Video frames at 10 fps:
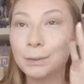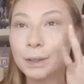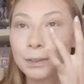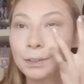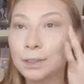
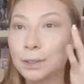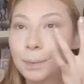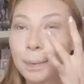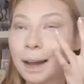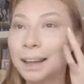walking through the
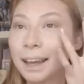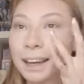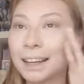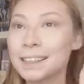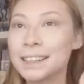supermarket and
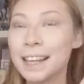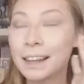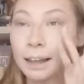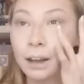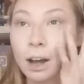I'd see
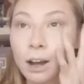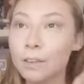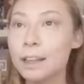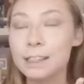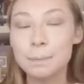like, oh,
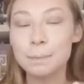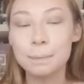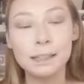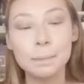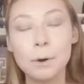there's the
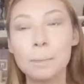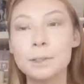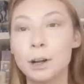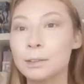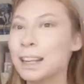Princess and the Pauper
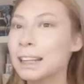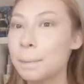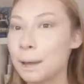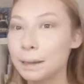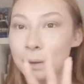doll. It was like the
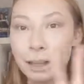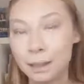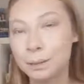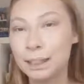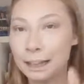
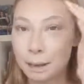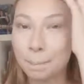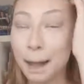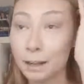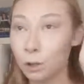
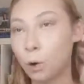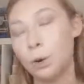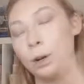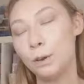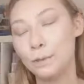back
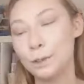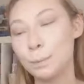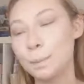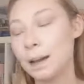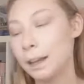corner of the
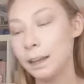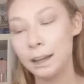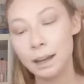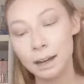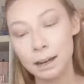supermarket.
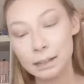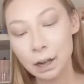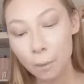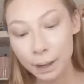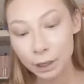And I was like,
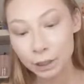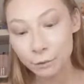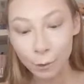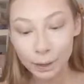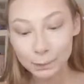oh my gosh, I've
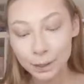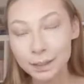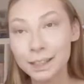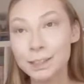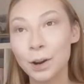always wanted
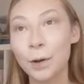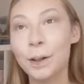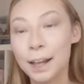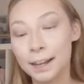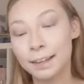this doll.
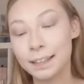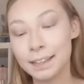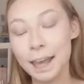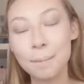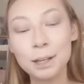Let's see
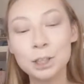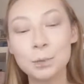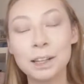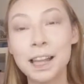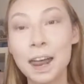how much it
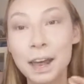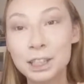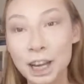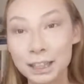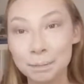was. And I
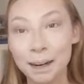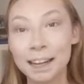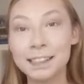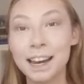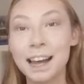checked the
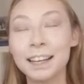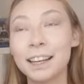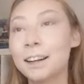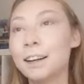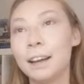price tag.
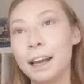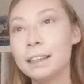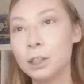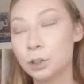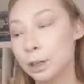It's
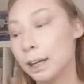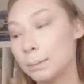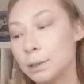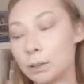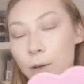a dream,
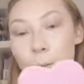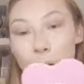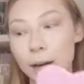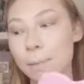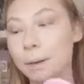so don't
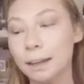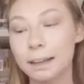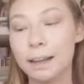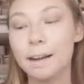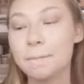worry. But like,
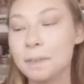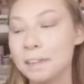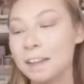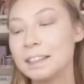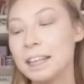get
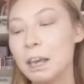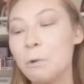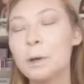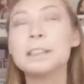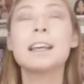this, it
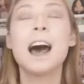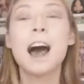was